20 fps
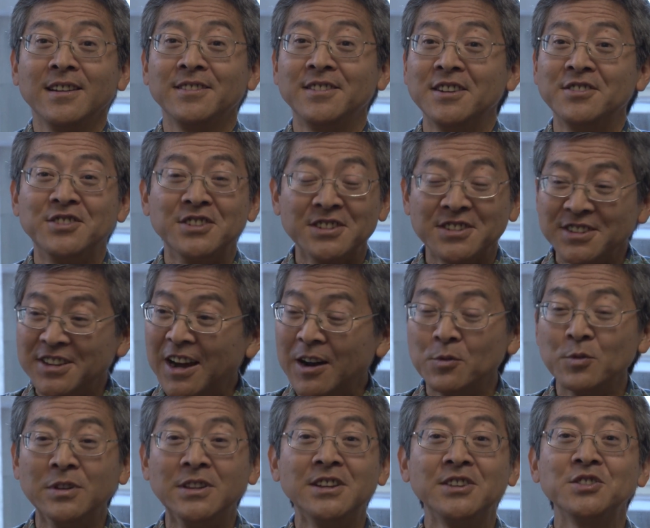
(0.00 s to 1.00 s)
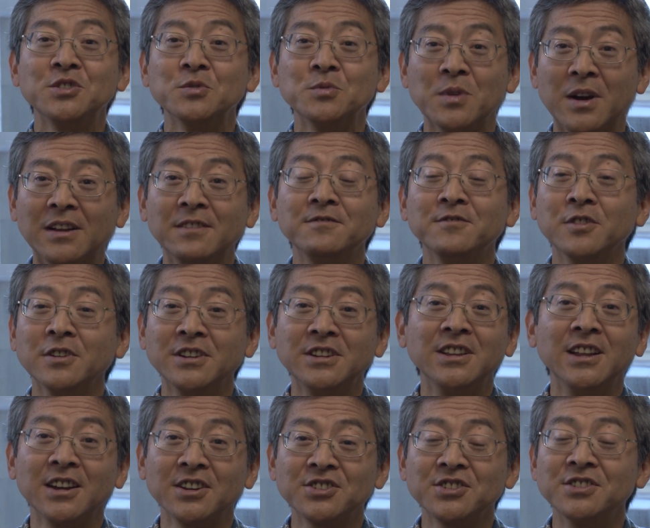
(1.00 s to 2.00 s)
they're just not willing to run for
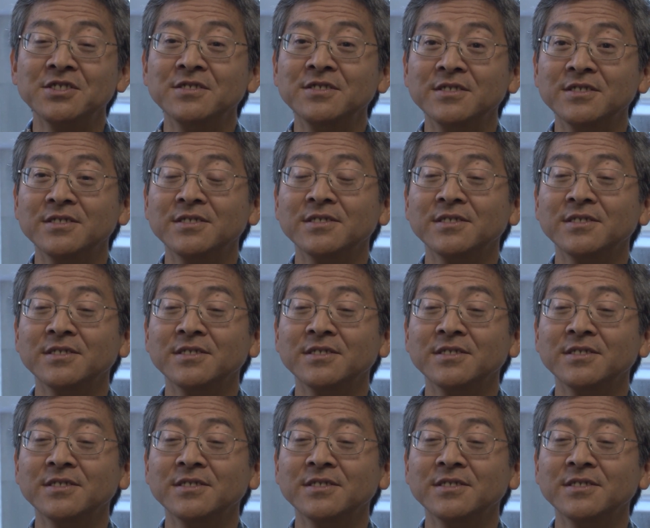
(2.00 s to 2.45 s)
election.